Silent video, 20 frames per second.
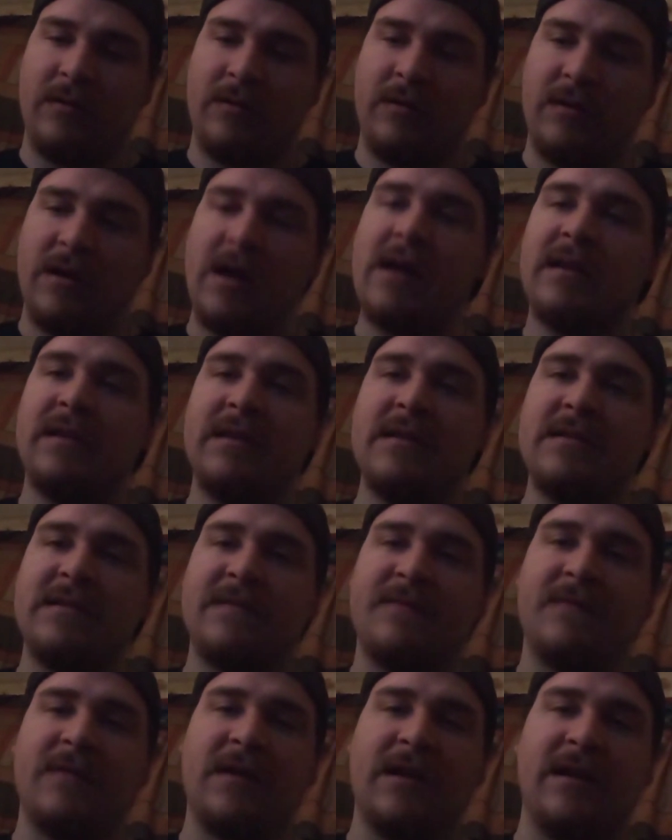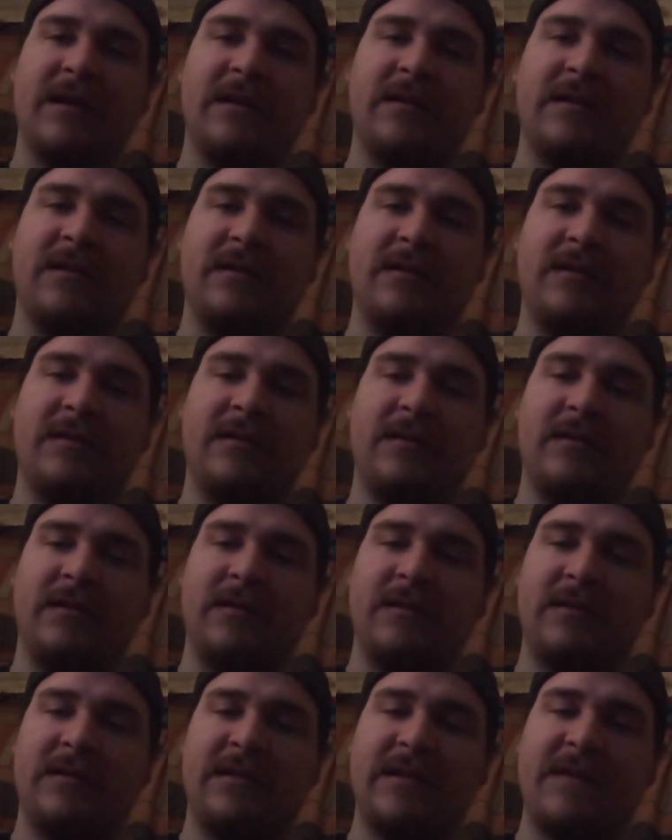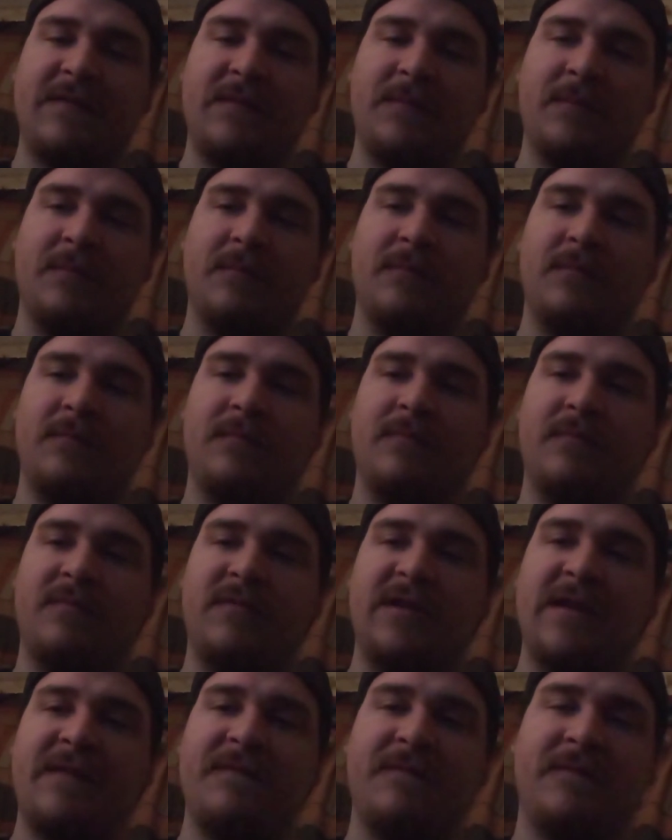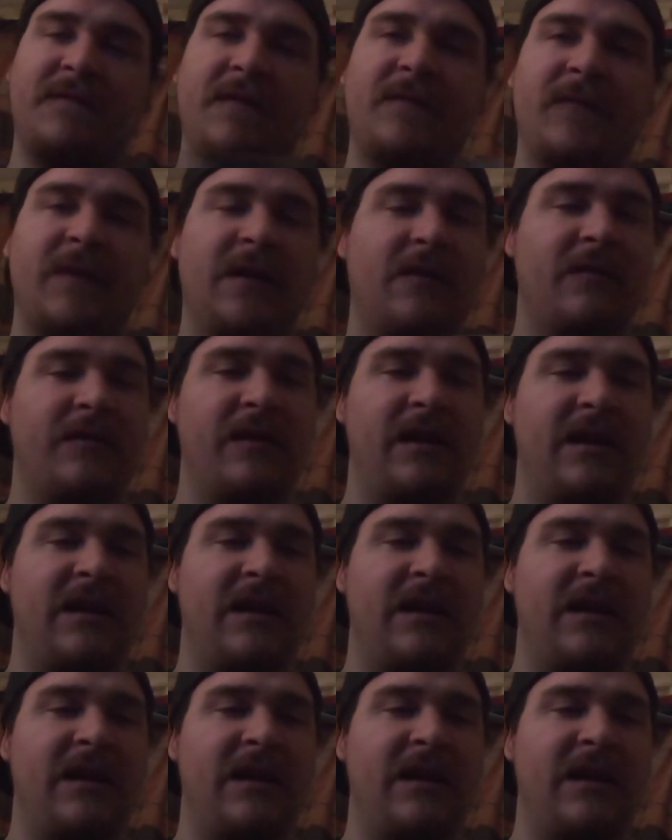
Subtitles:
Got this for like $7.50 on